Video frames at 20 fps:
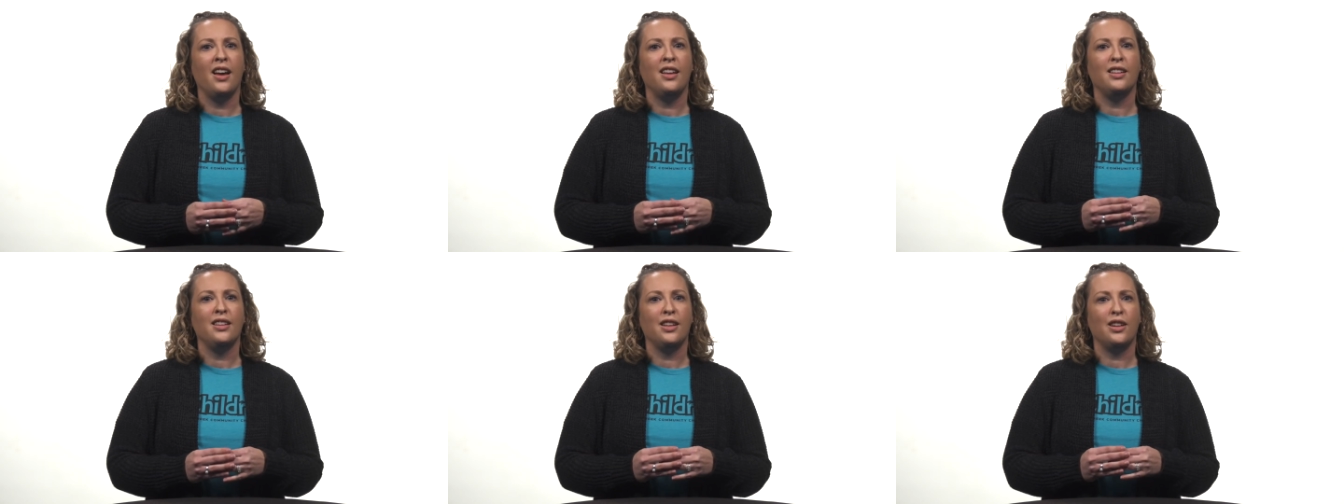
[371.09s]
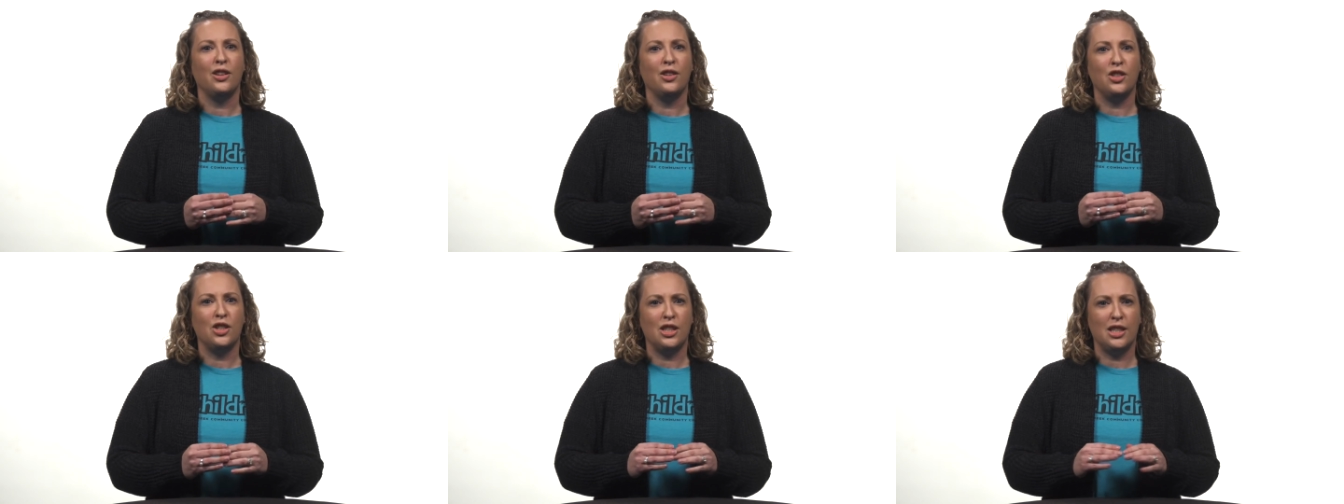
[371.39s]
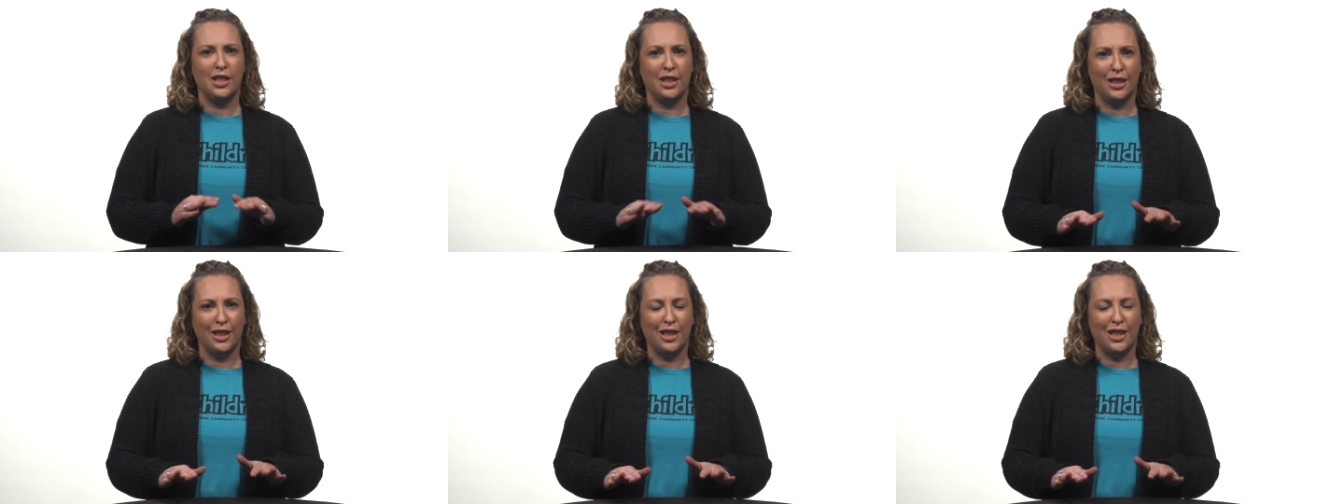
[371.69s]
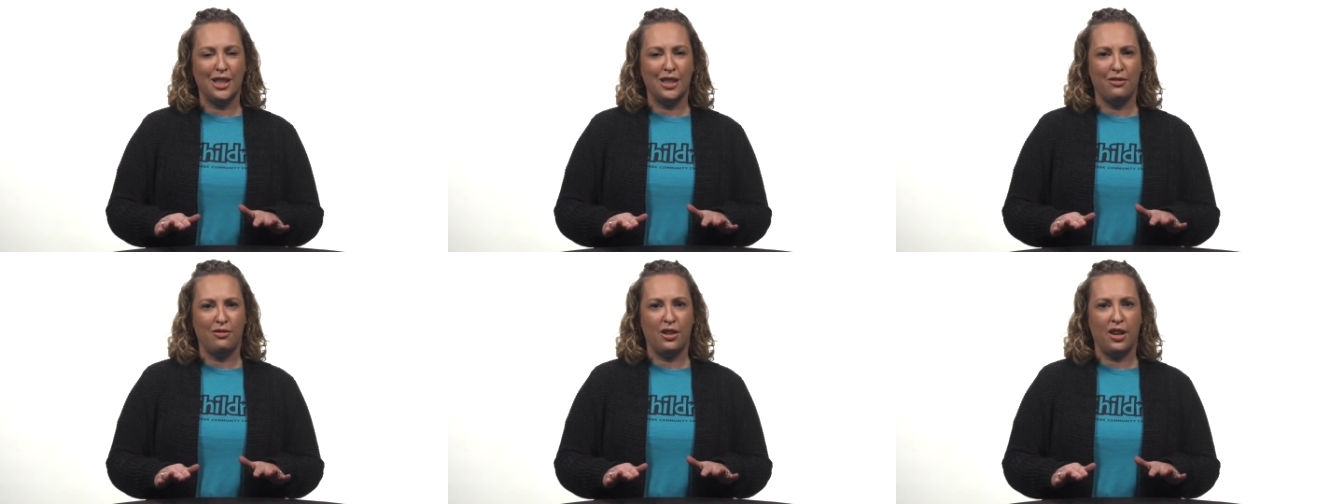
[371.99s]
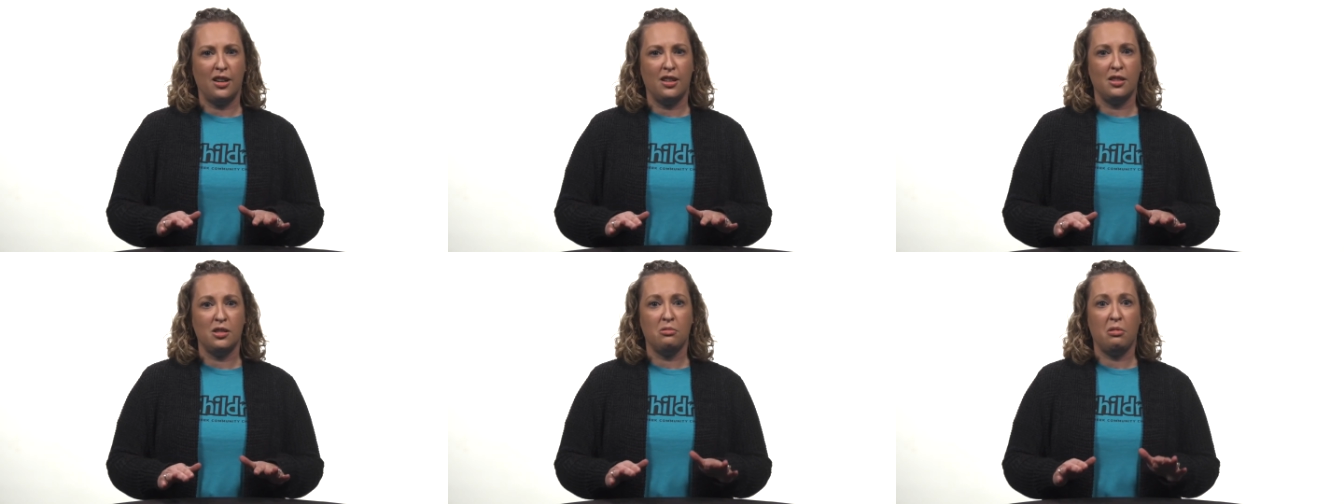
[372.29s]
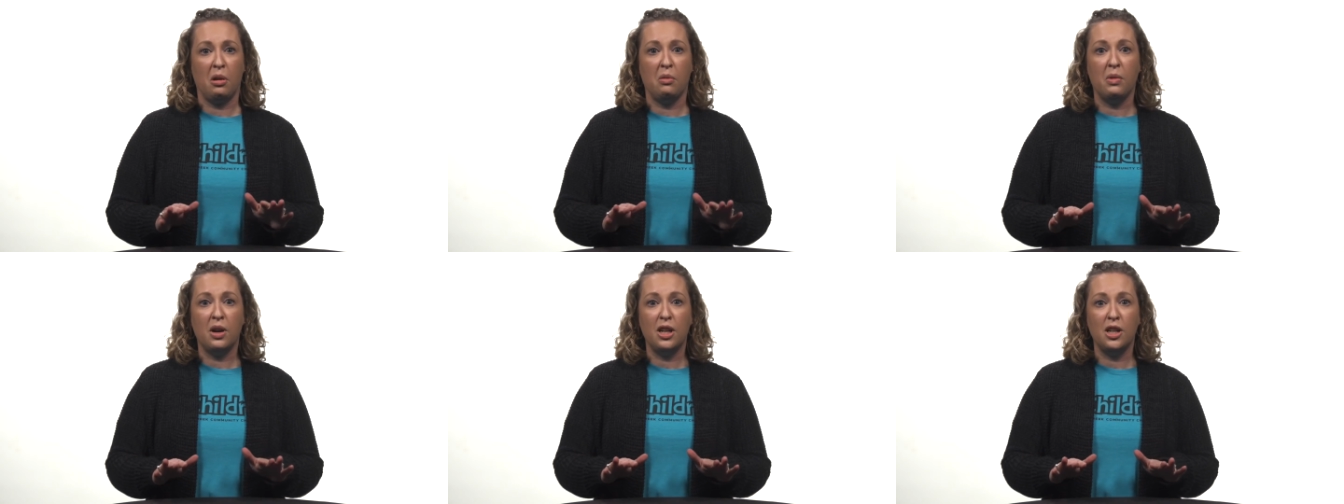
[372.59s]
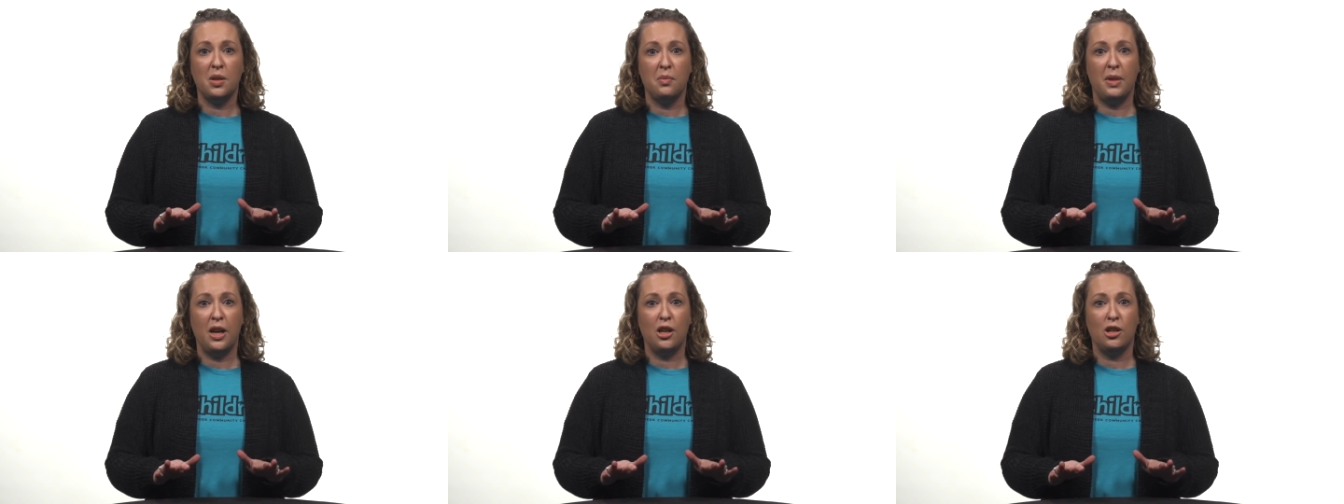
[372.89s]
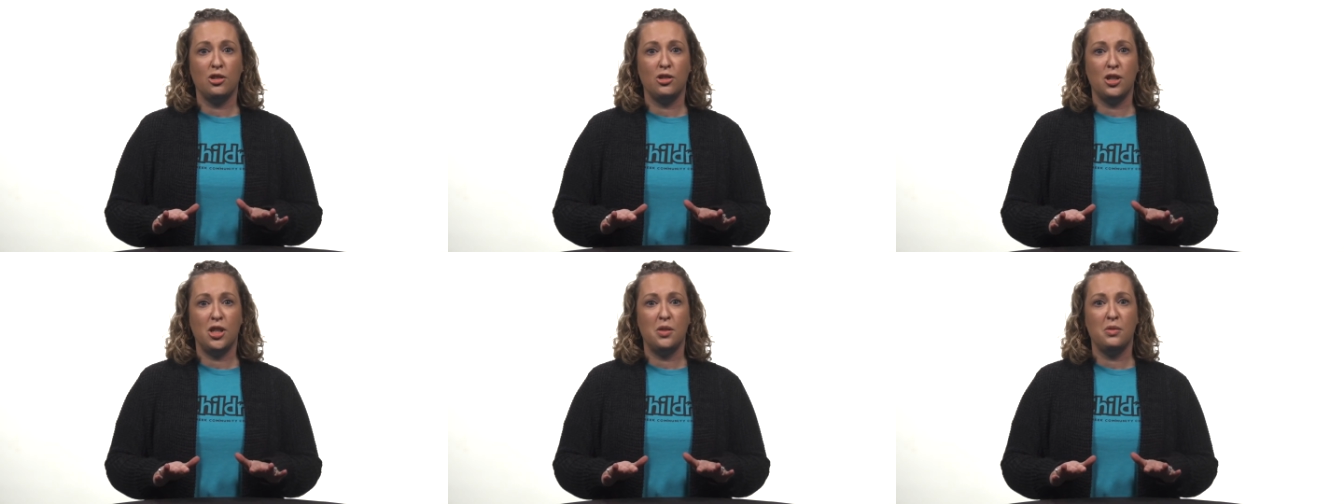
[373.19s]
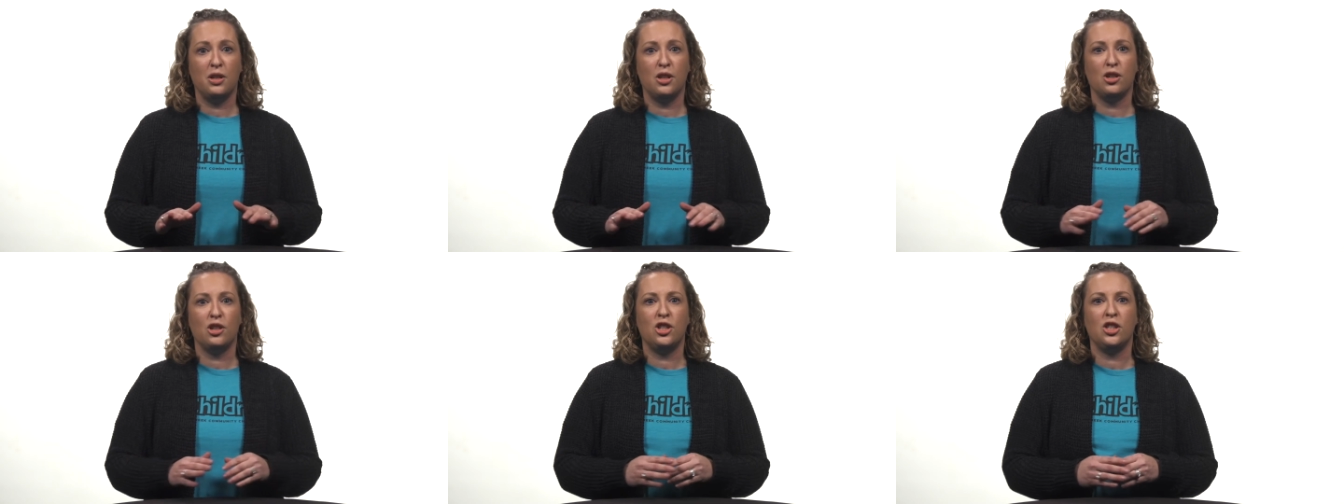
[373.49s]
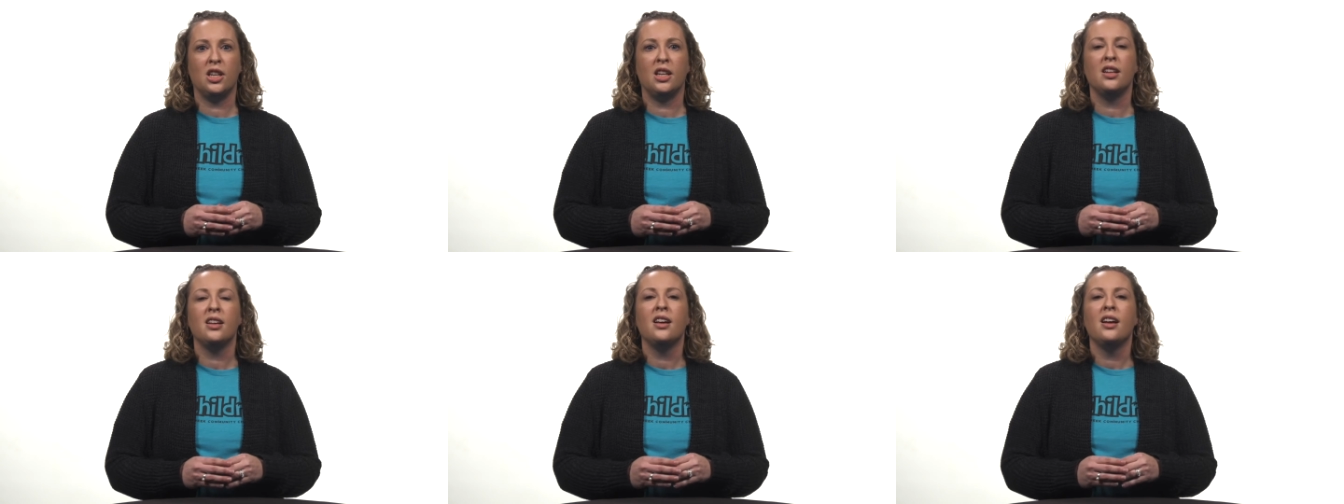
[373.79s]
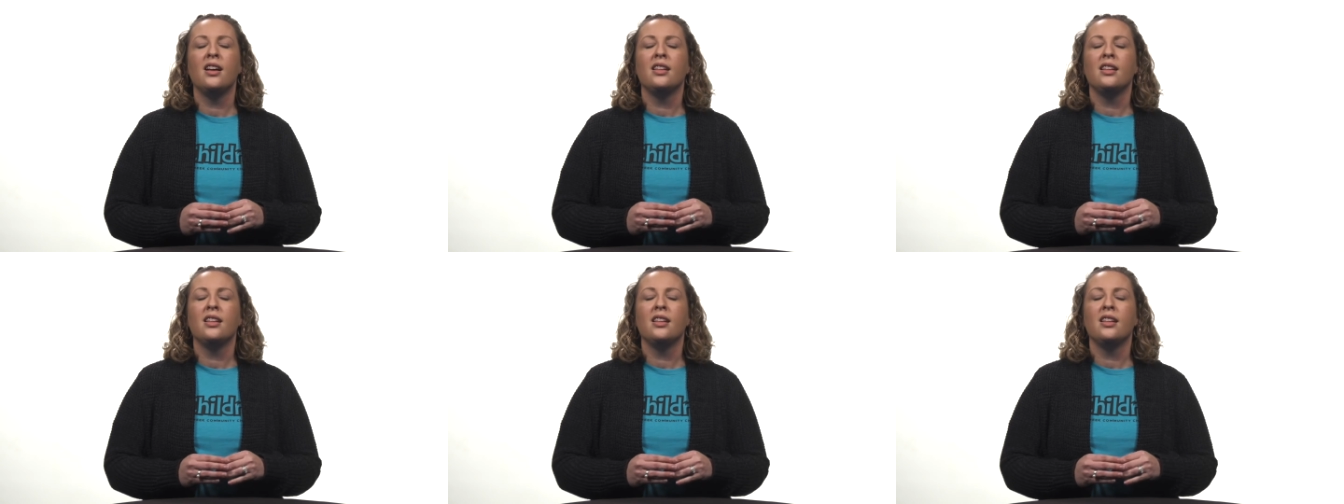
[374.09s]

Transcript: that are just a little different, so I wanted to make sure you understood